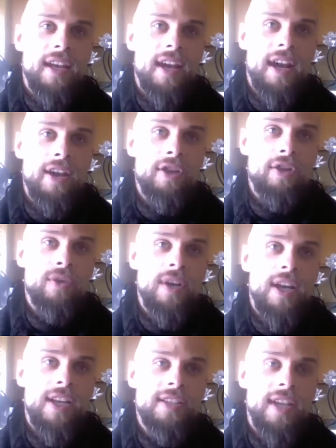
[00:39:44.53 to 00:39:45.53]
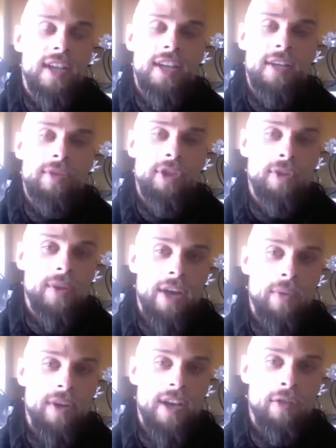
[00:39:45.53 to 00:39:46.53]
I knew what I signed up to and I
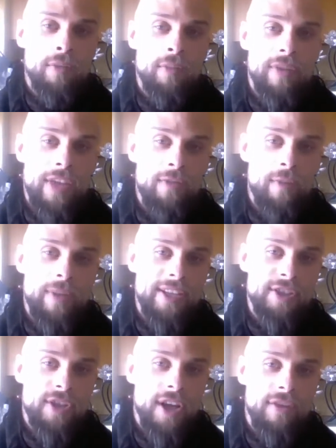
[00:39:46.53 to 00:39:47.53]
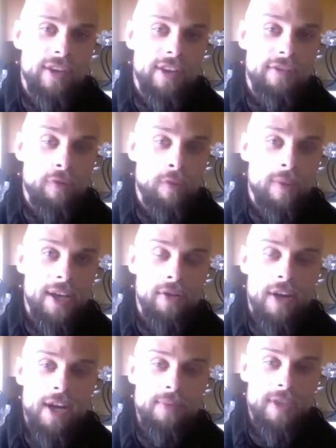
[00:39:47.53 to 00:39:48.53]
would never be exonerated for my
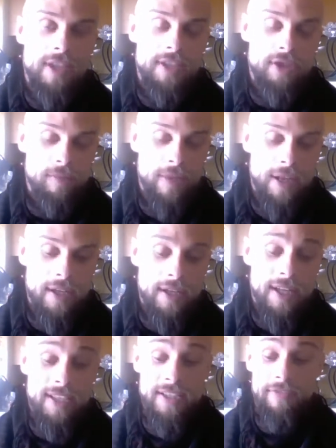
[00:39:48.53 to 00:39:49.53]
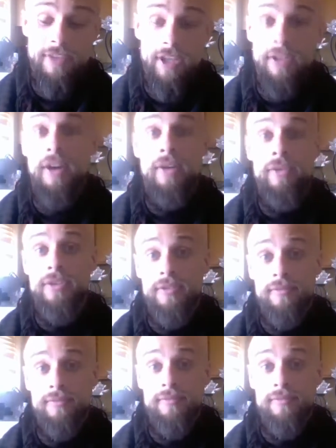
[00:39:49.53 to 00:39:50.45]
crimes against humanity, as if he knows.